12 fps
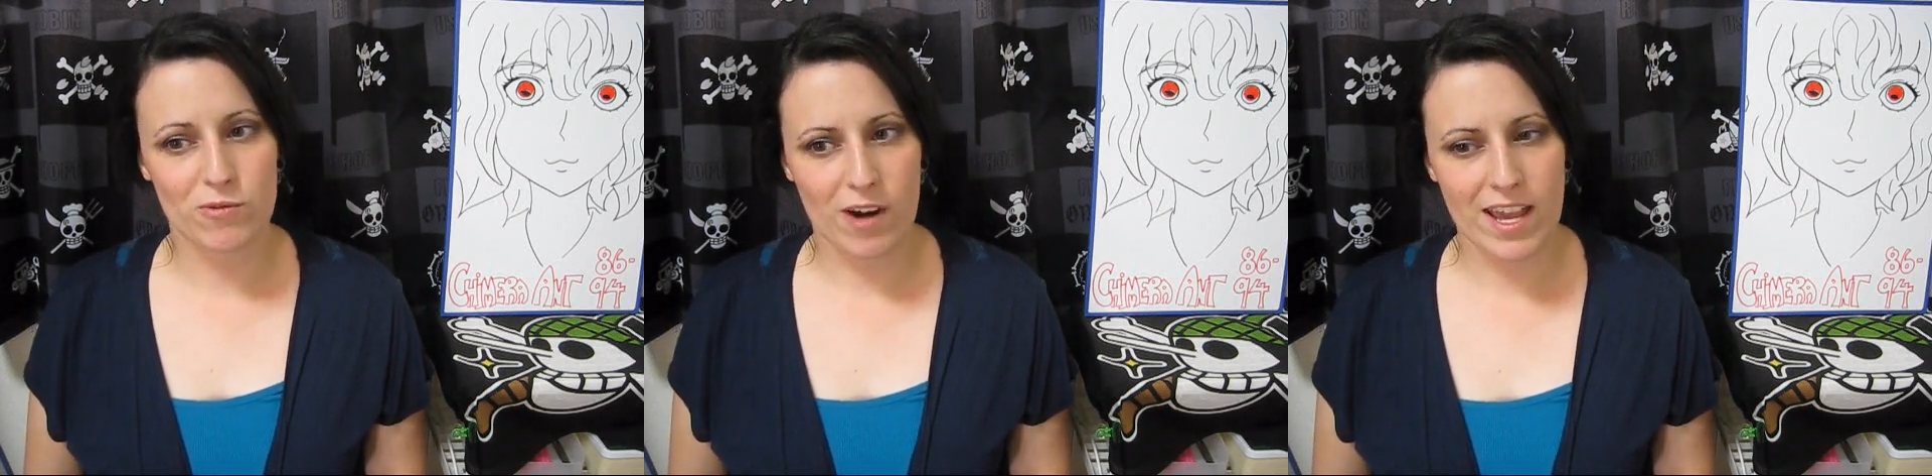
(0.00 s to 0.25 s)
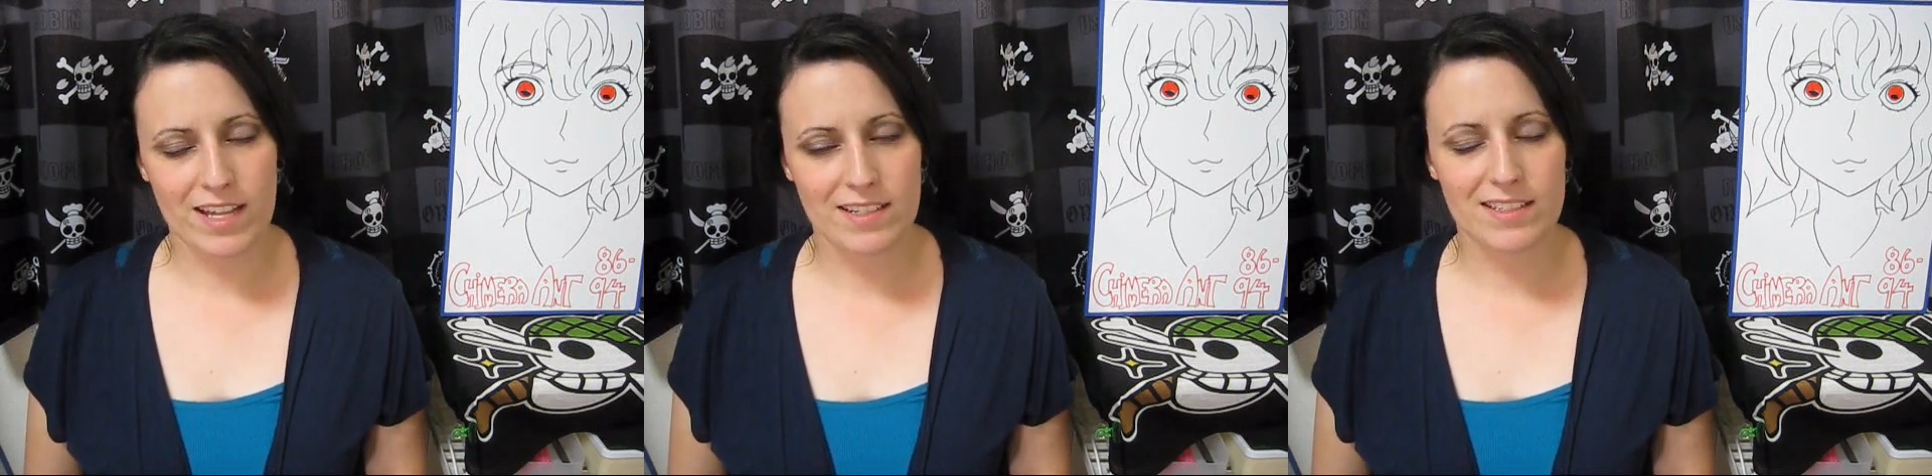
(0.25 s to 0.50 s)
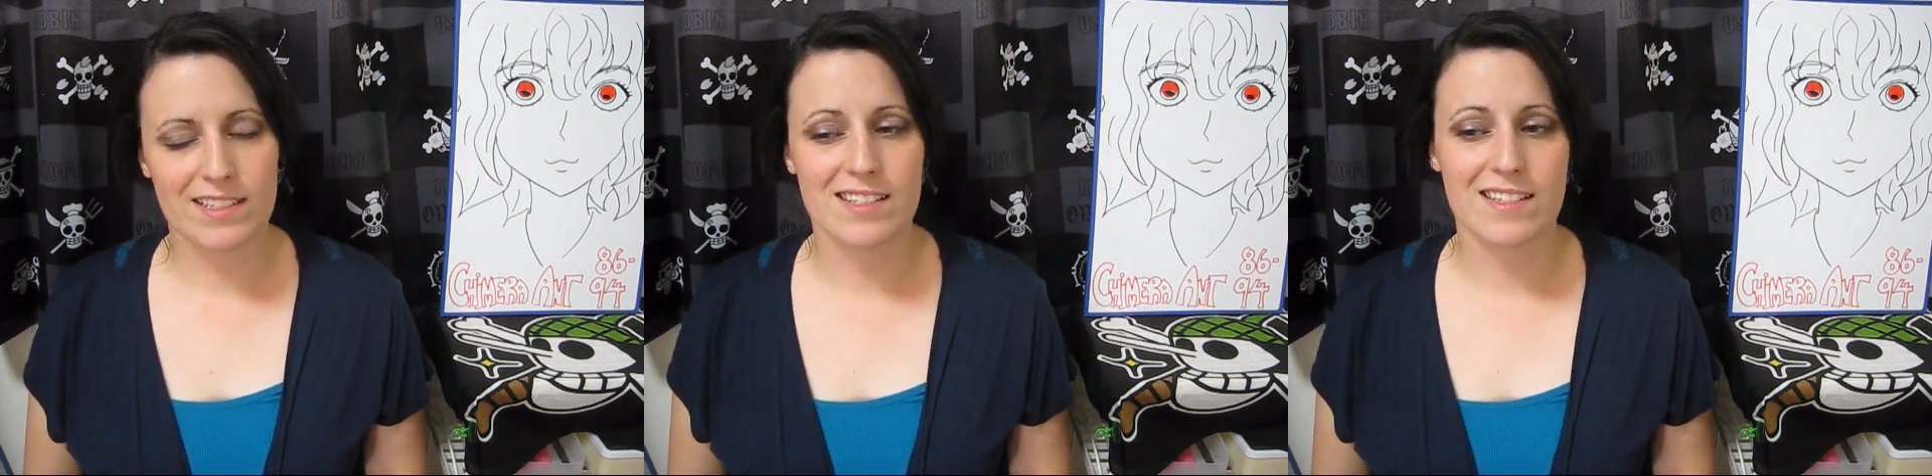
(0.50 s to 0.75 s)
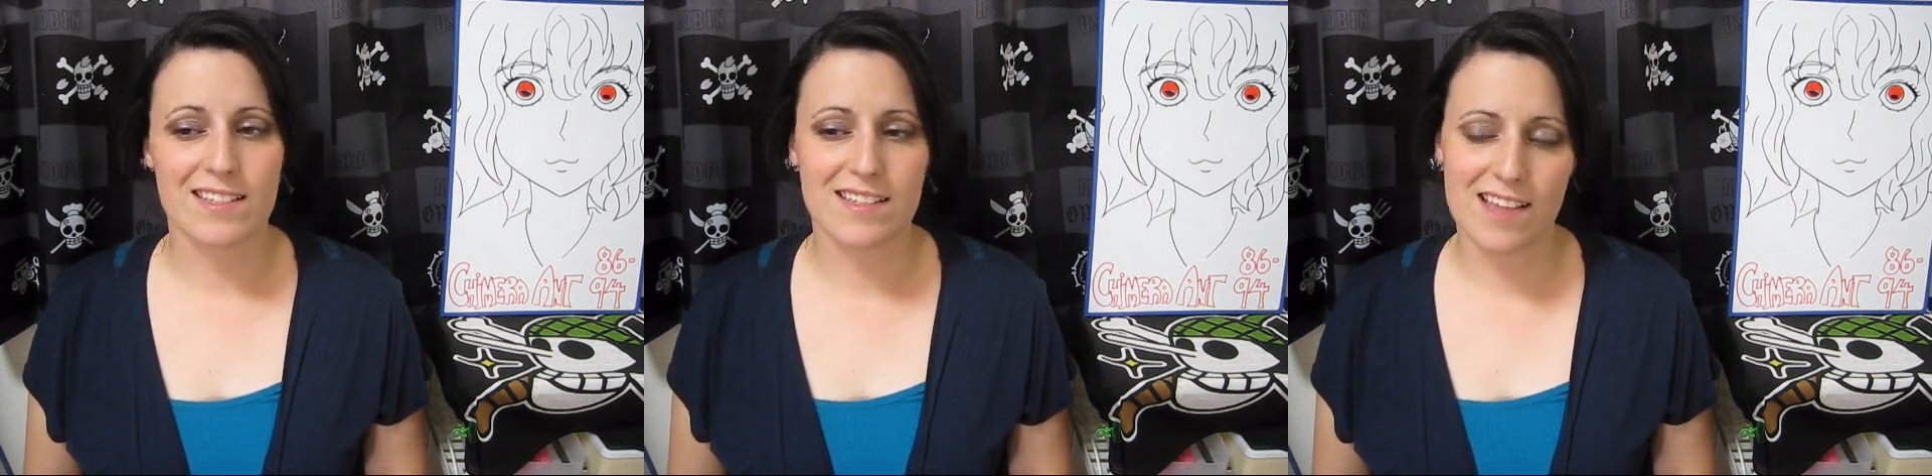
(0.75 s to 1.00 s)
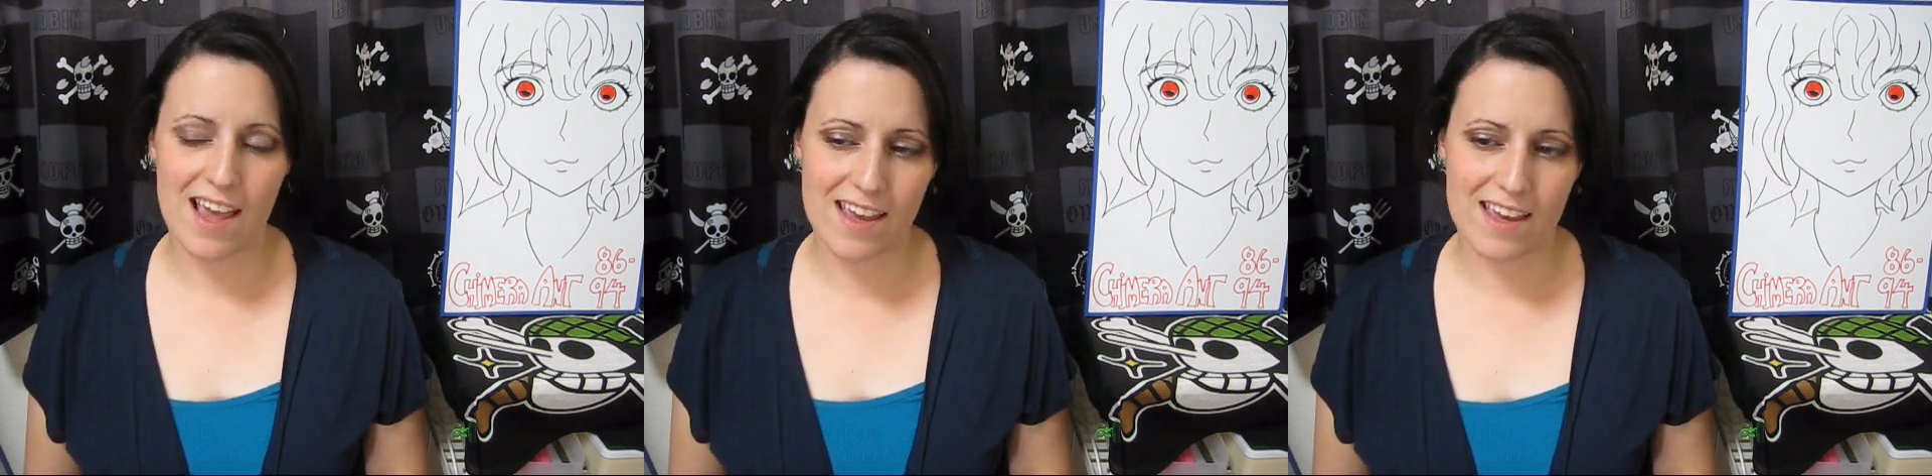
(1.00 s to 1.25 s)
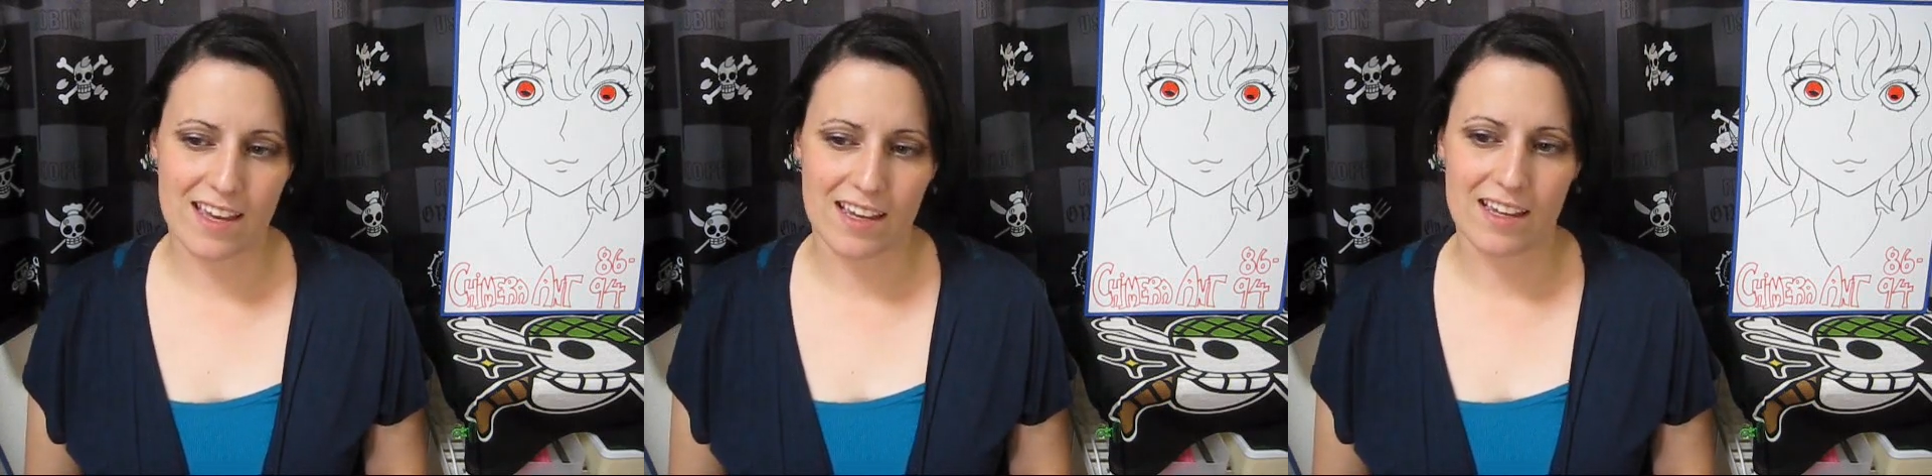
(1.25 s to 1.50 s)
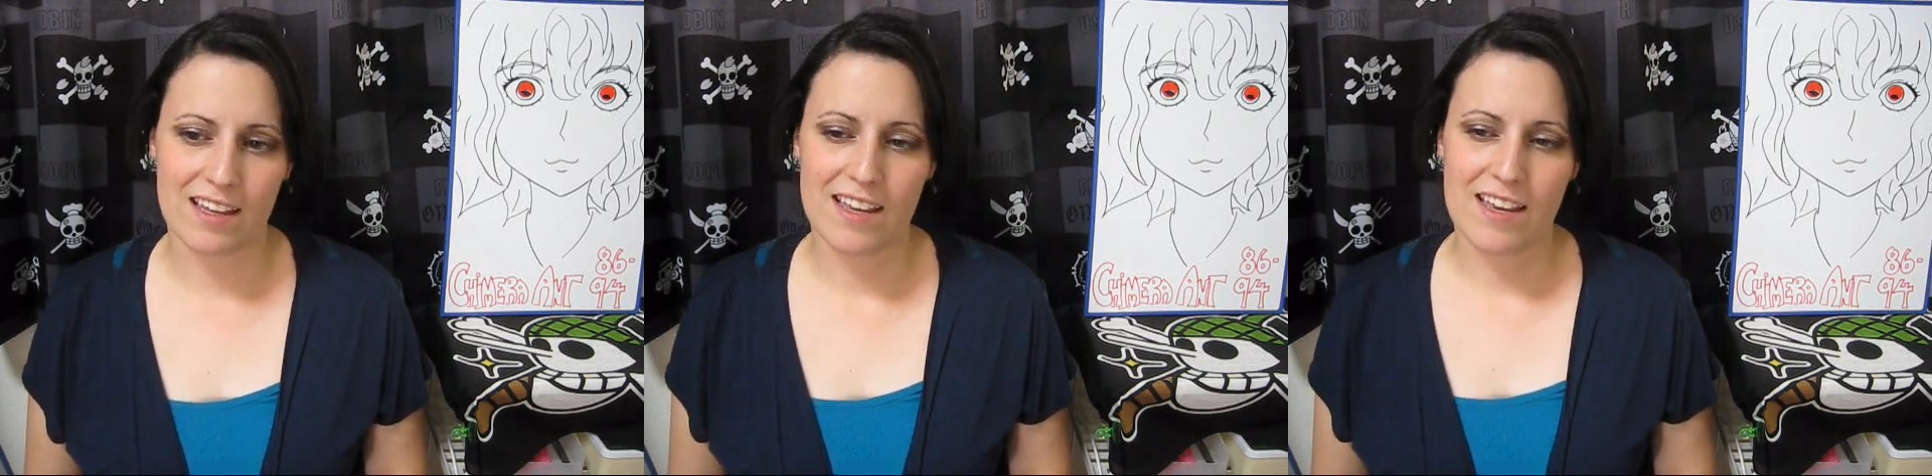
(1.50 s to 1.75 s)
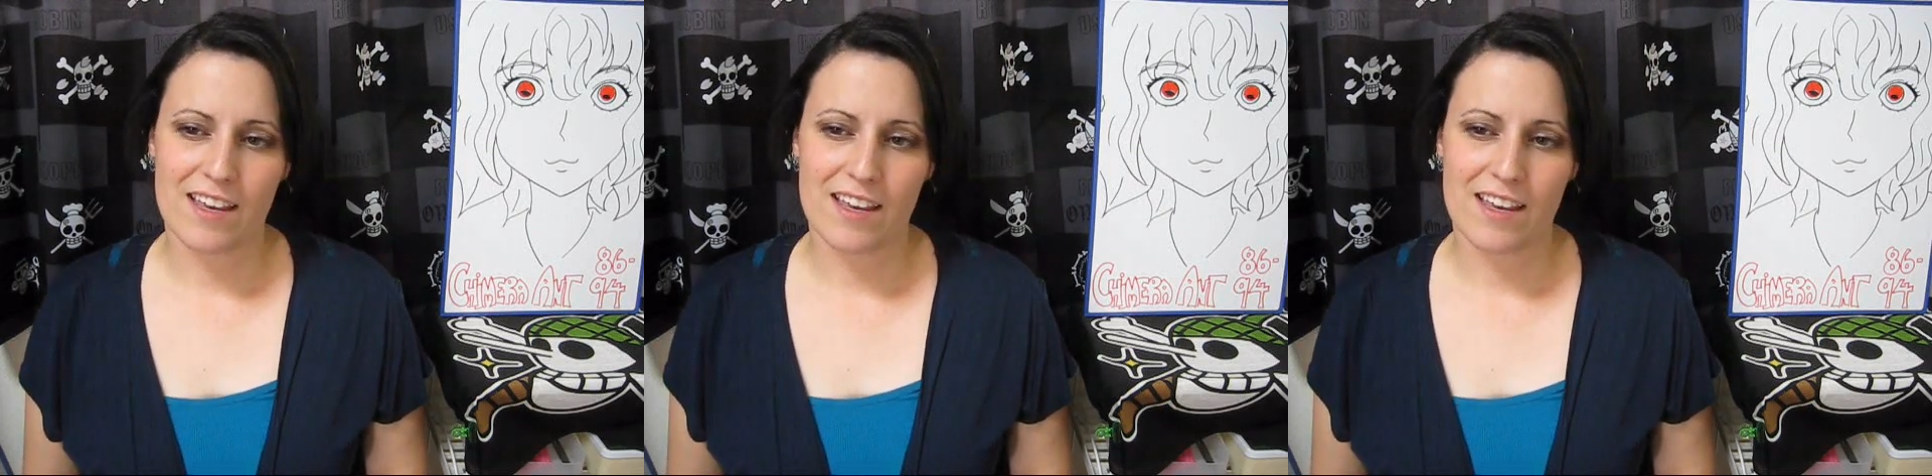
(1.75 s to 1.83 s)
right in saying